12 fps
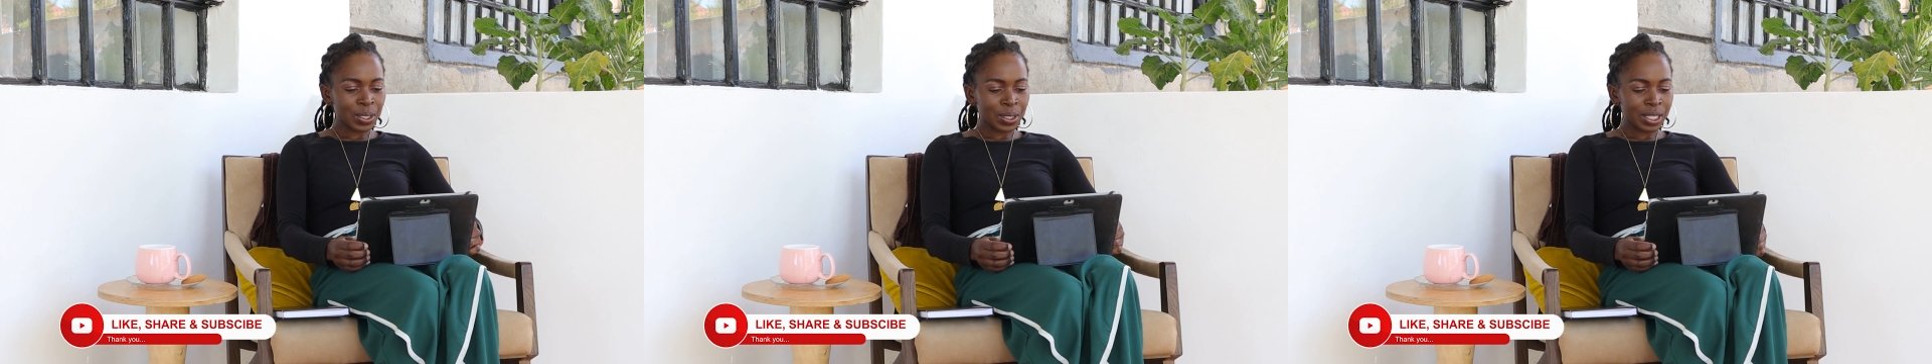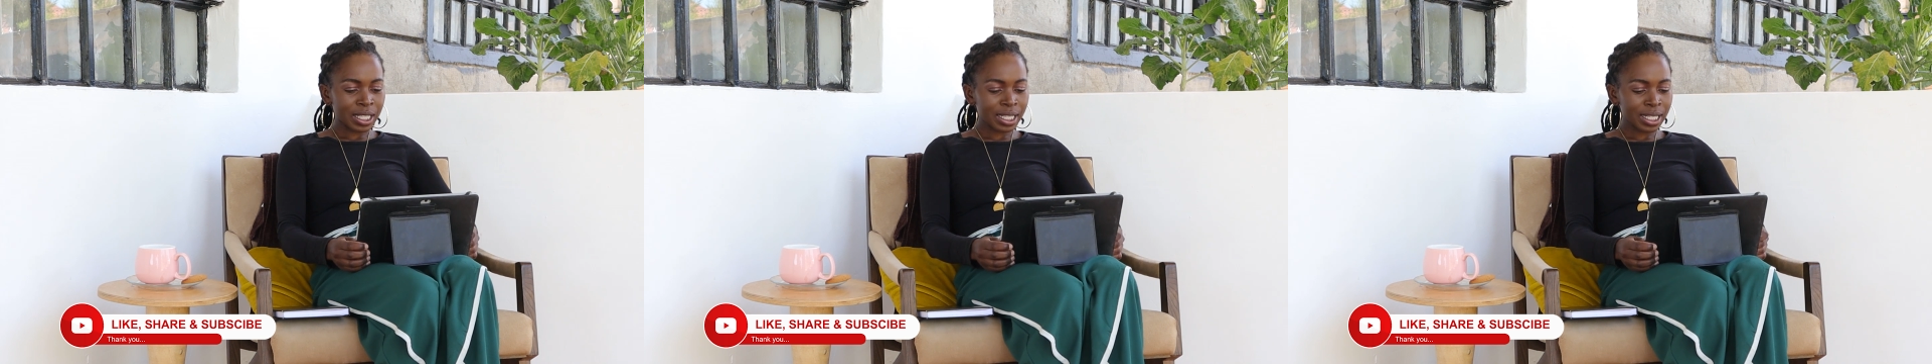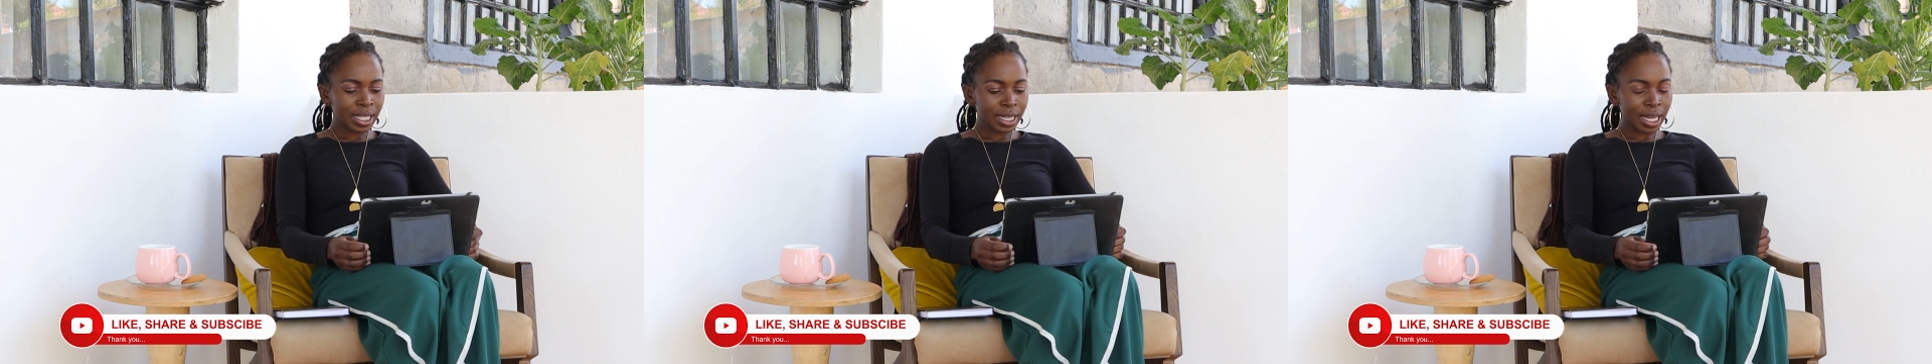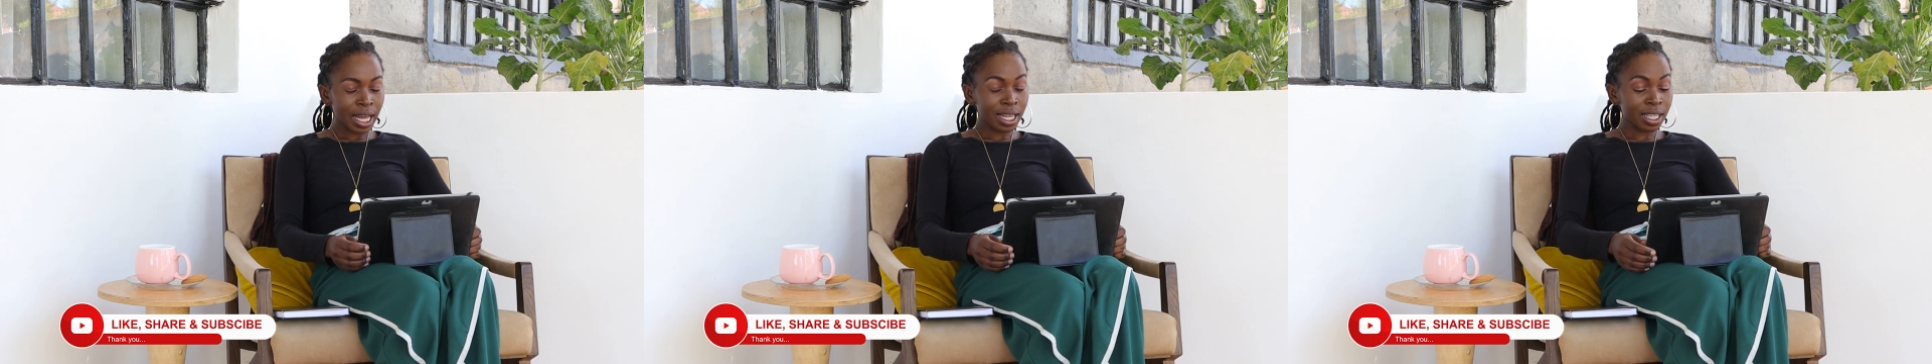
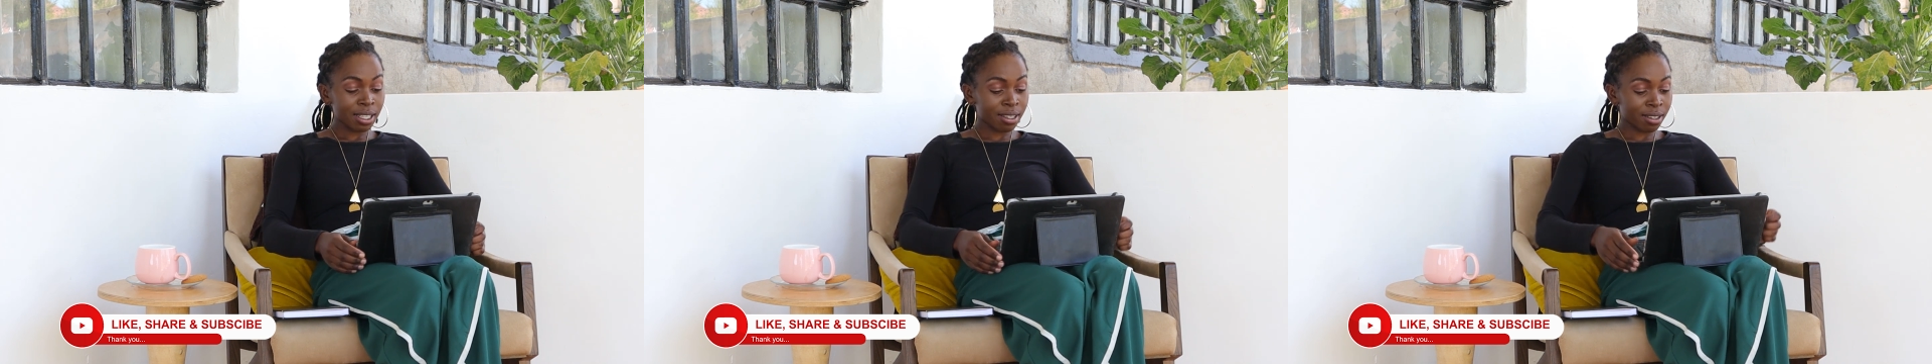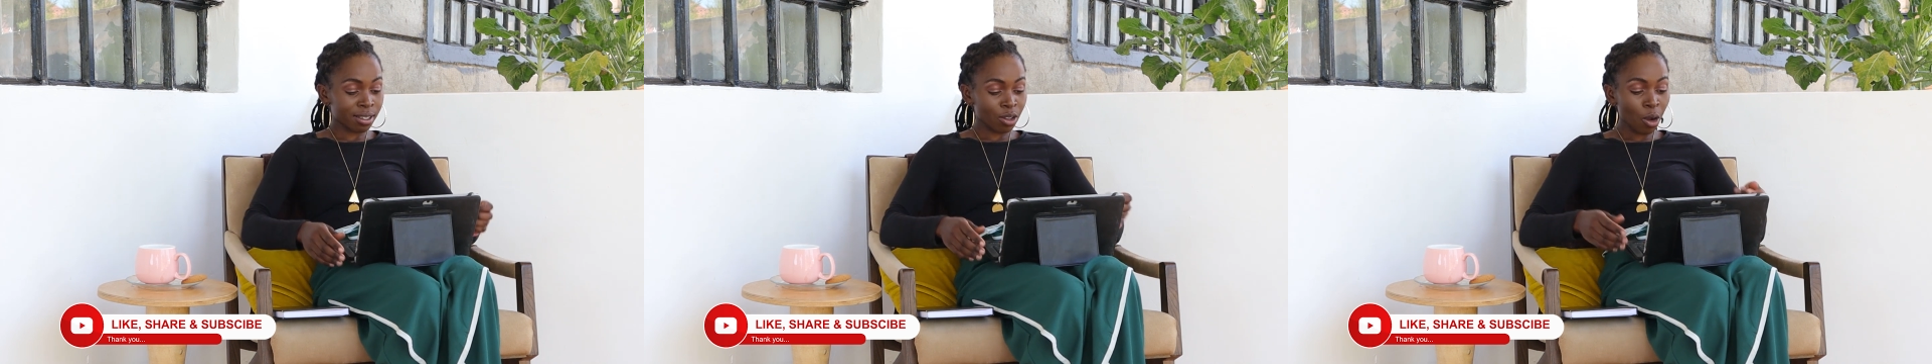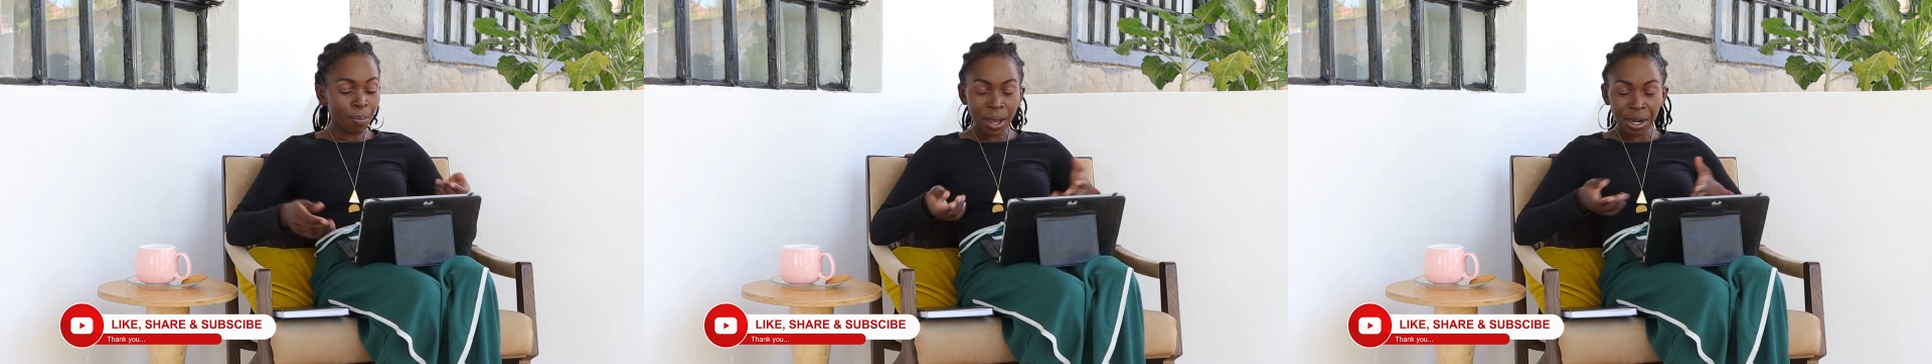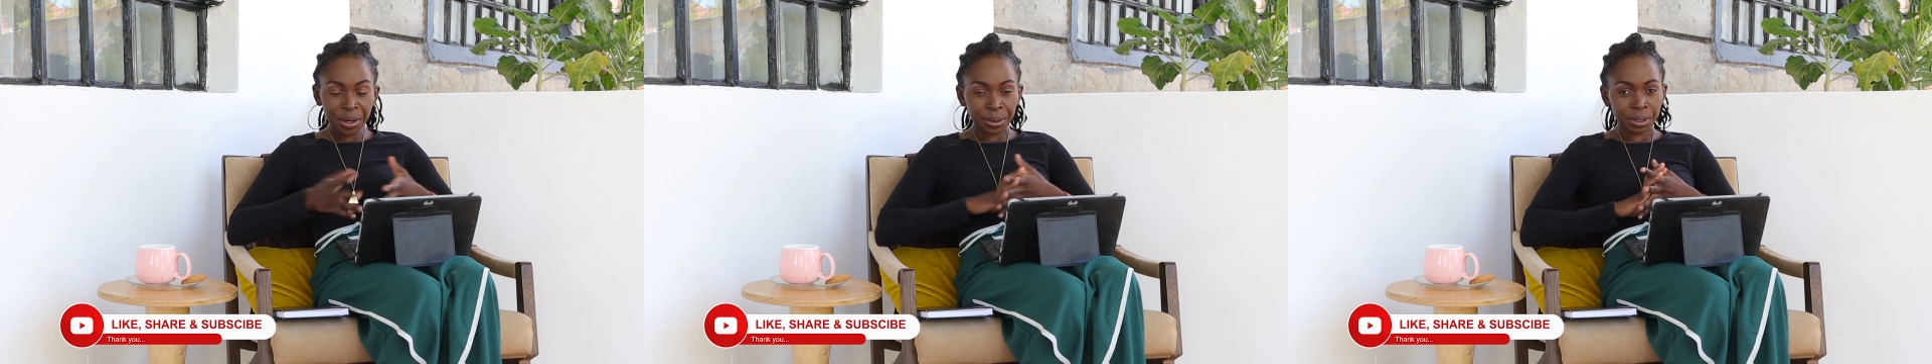consider is
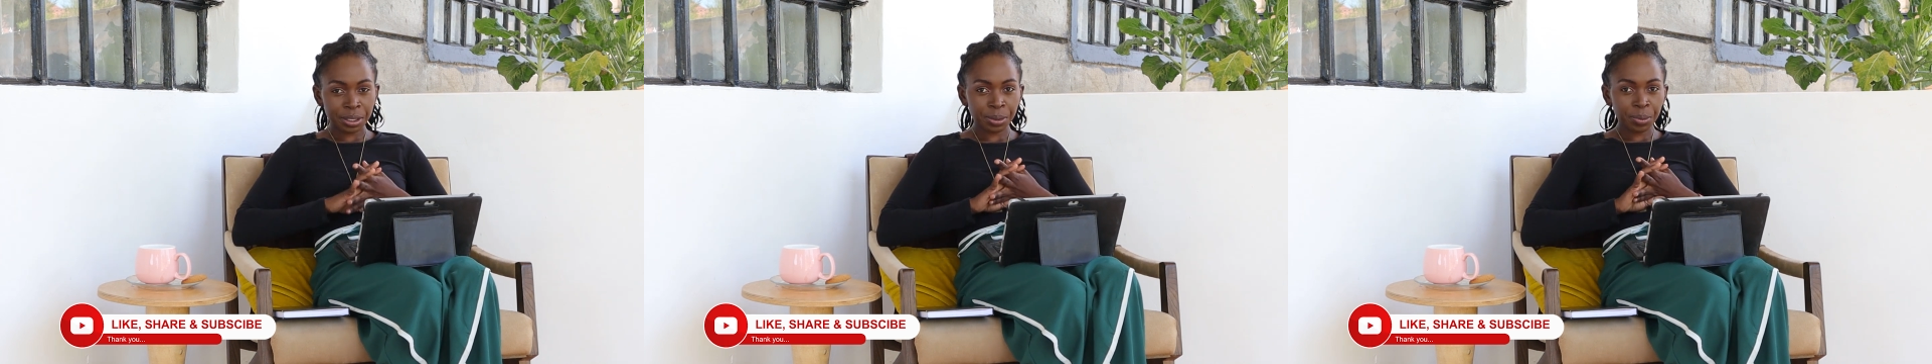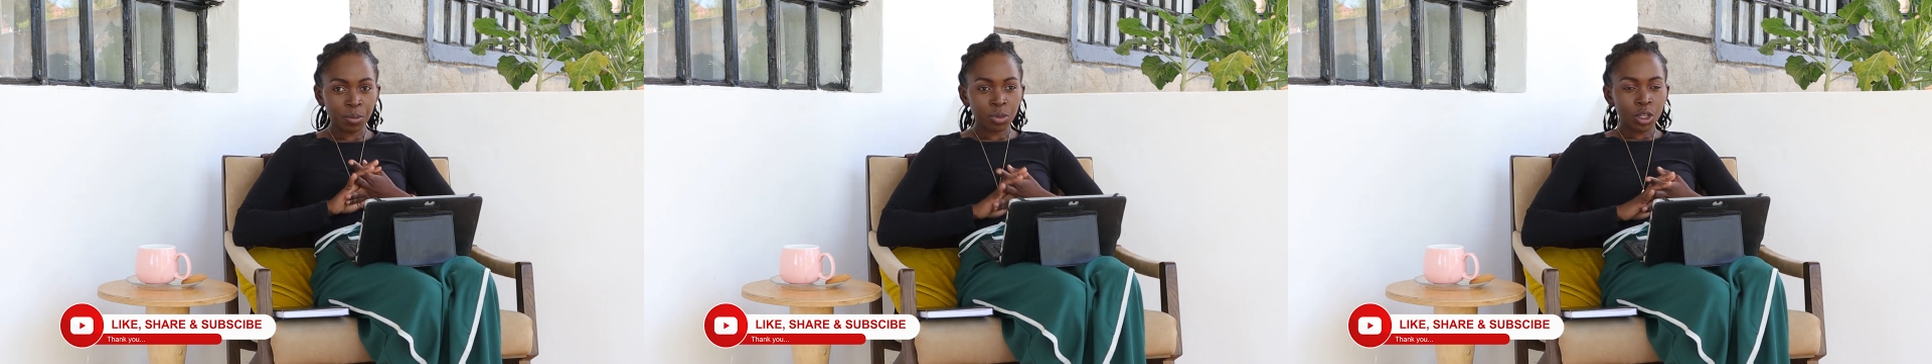companions.